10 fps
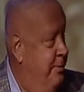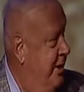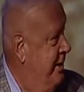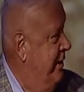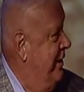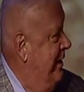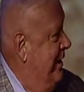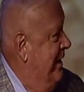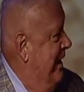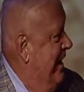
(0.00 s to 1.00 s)
But
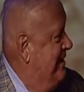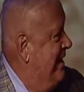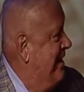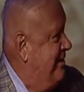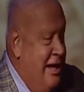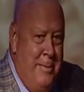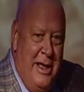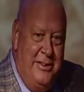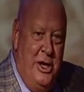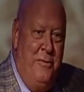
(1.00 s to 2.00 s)
as I see
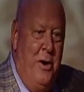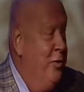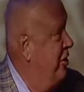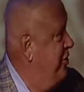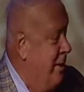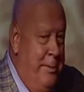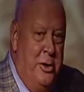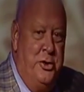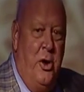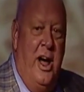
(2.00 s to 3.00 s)
myself on the
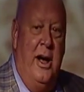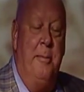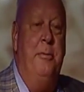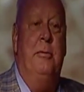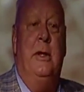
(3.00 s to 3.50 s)
Jumbotron,